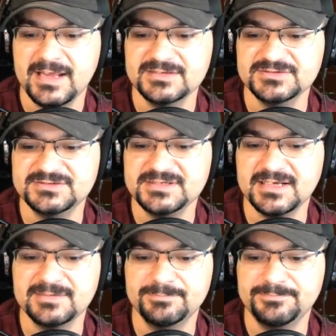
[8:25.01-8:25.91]
As you
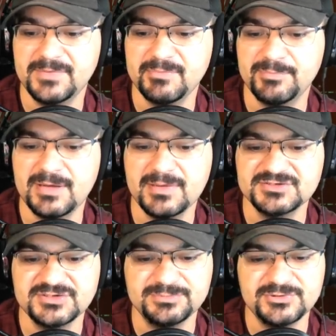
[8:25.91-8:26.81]
see, I'm gonna pop
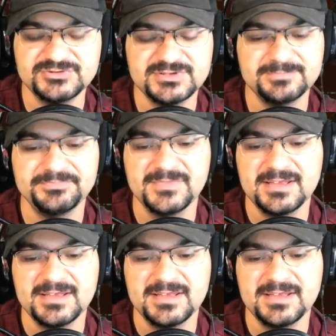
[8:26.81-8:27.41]
my shield booster,